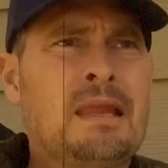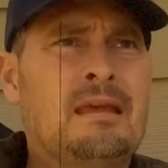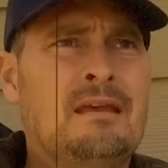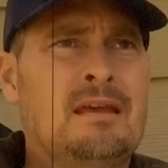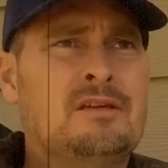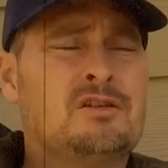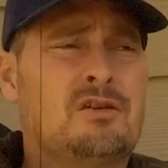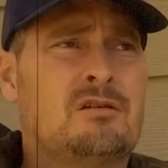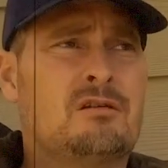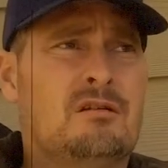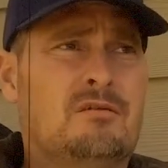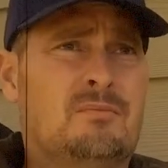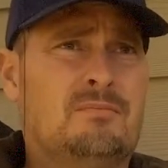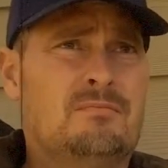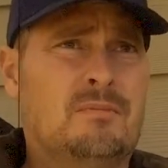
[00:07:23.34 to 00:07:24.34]
internal of
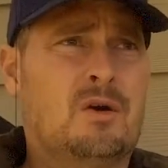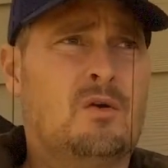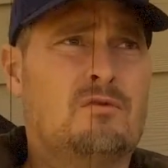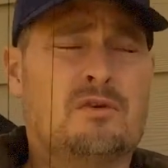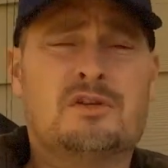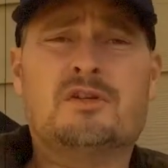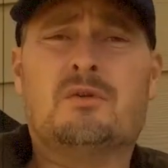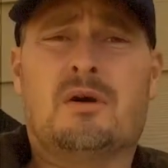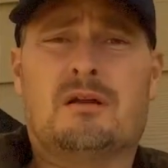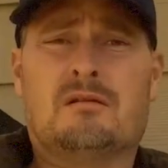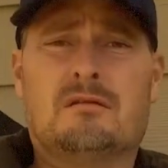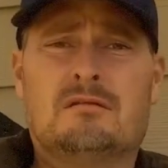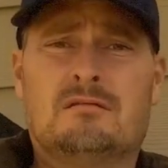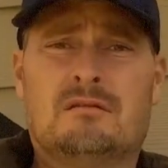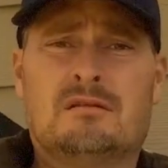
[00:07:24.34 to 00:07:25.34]
over 200
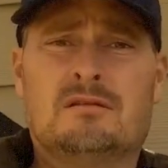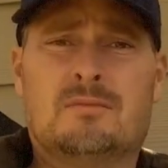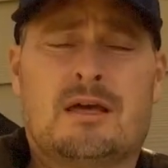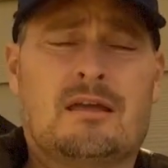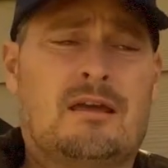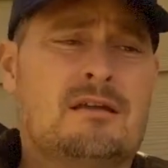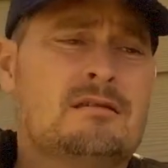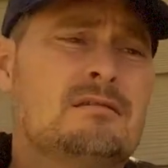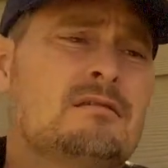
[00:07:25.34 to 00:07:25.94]
is my guess.